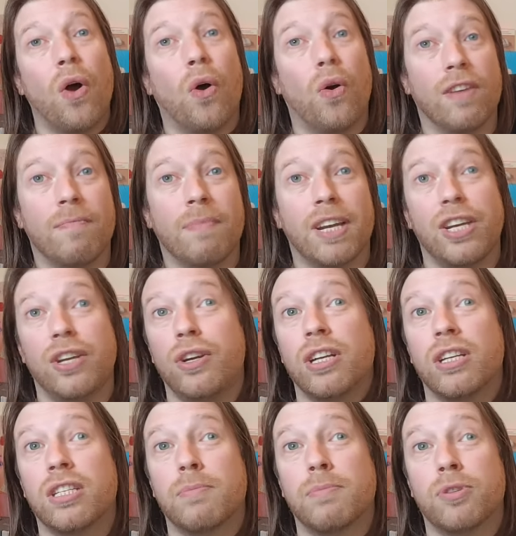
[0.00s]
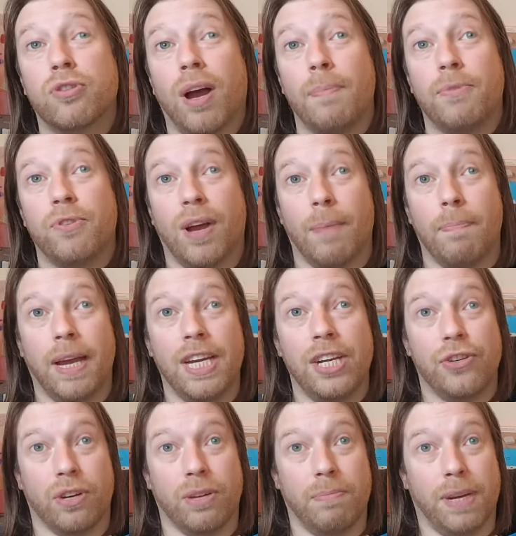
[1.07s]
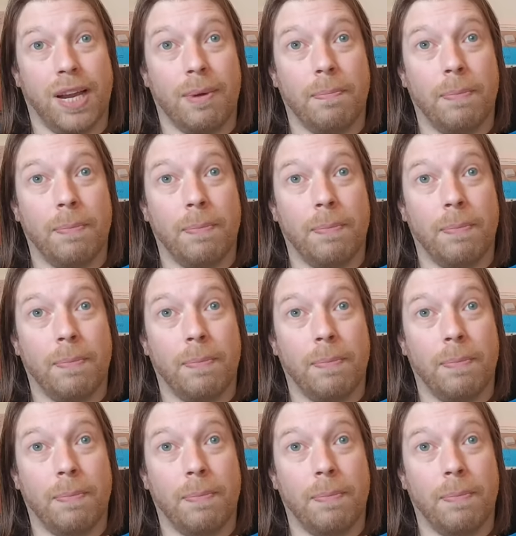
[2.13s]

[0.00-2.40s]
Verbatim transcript: or even better, you could subscribe to our Patreon and become